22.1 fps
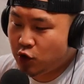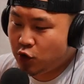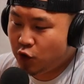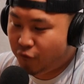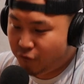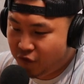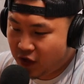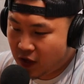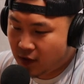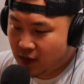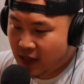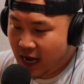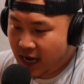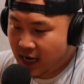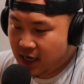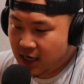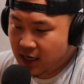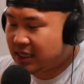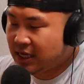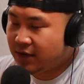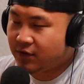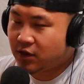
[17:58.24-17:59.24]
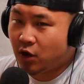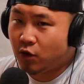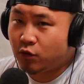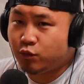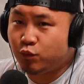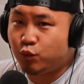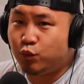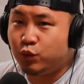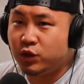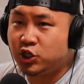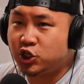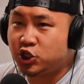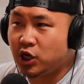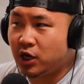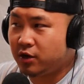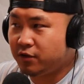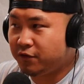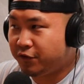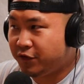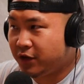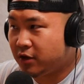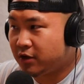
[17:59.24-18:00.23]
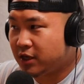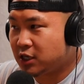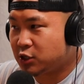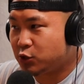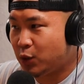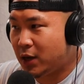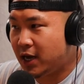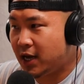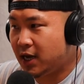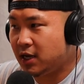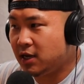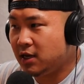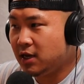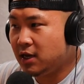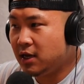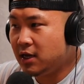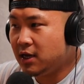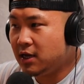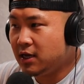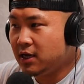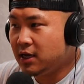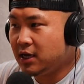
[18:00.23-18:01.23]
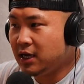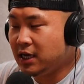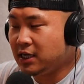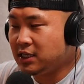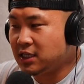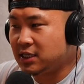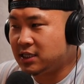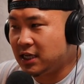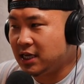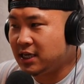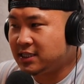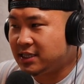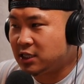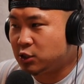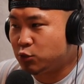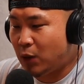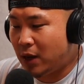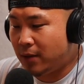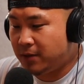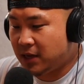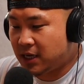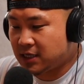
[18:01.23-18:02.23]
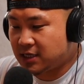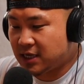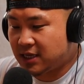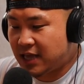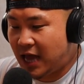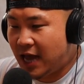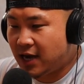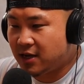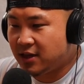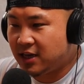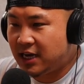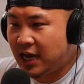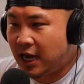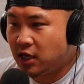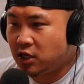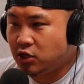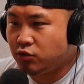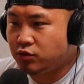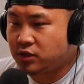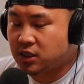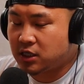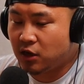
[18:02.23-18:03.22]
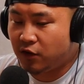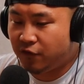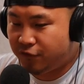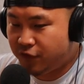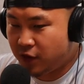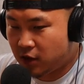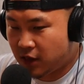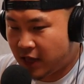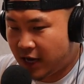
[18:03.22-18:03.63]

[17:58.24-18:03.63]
you feel like even though we shouldn't feel this way, it just is this way because yeah. at the end of the day, you still feel